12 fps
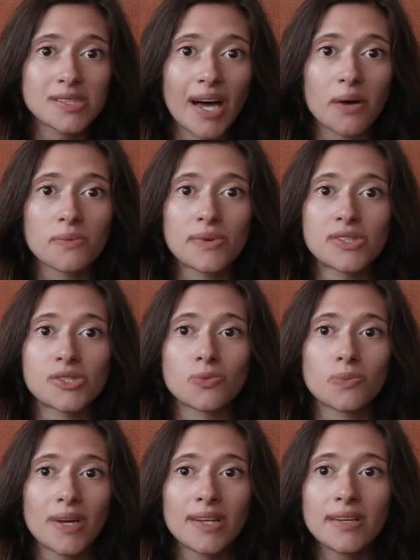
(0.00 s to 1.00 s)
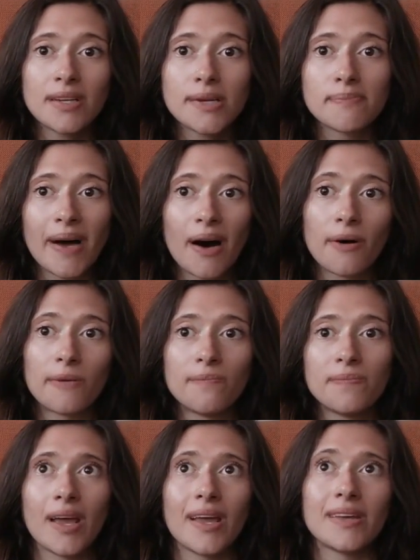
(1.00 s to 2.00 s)
that was written about
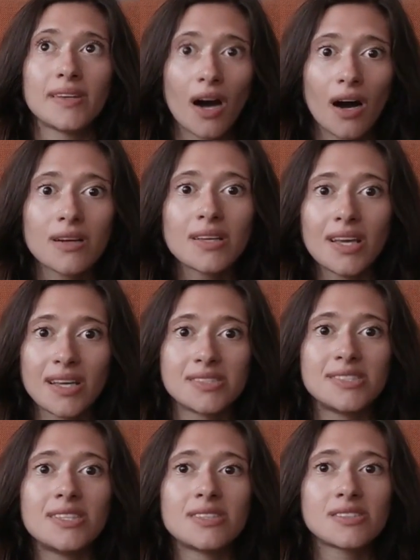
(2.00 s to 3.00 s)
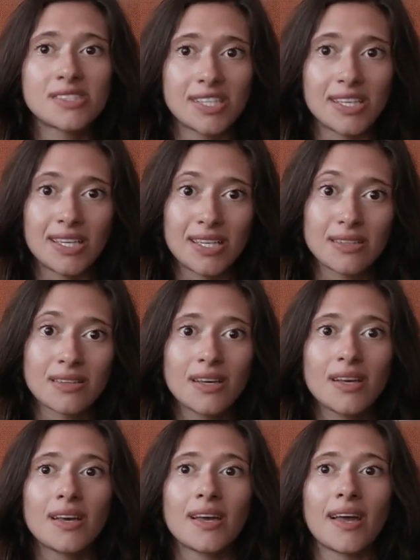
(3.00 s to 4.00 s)
a young Indian teen
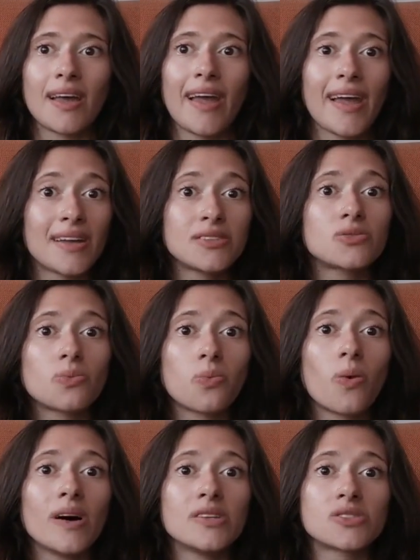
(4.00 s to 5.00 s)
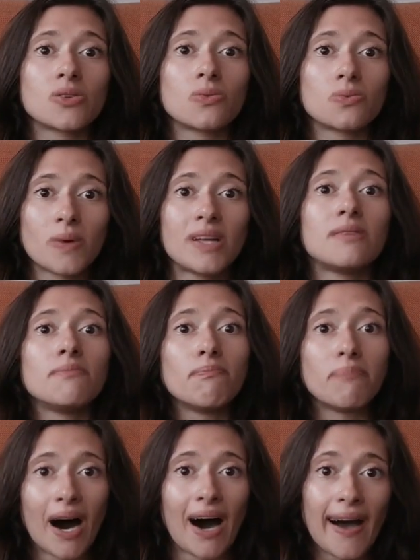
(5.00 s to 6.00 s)
and was written
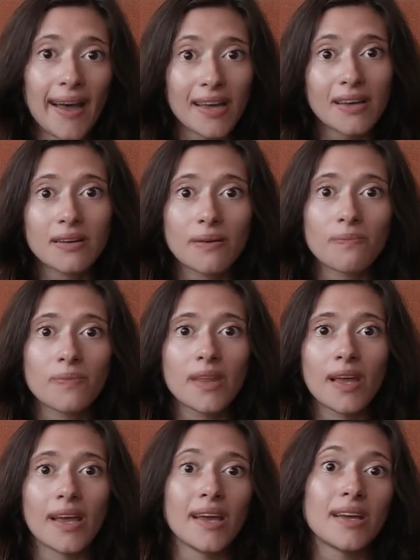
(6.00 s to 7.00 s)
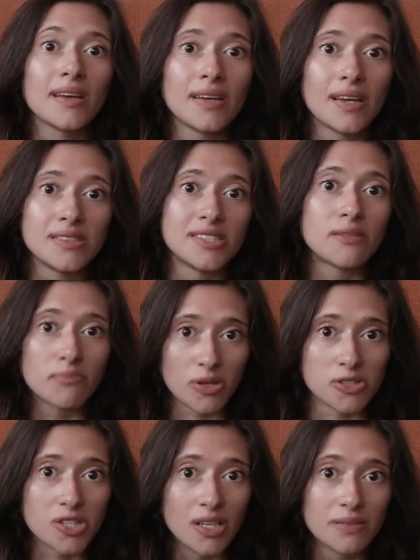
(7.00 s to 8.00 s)
by a Indian
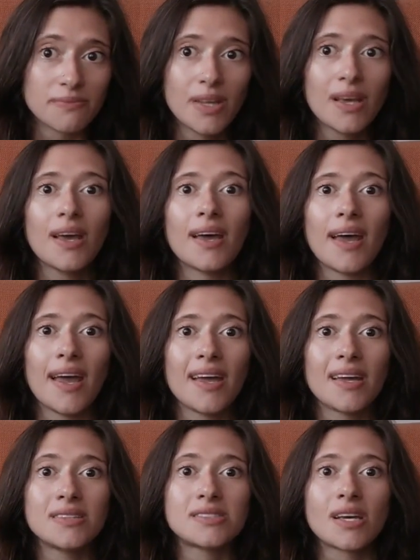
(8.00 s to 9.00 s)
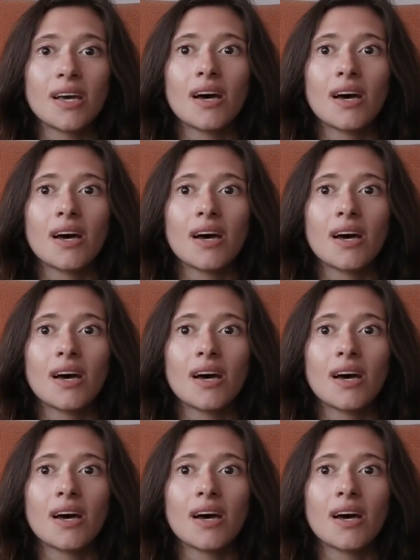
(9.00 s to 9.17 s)
person. And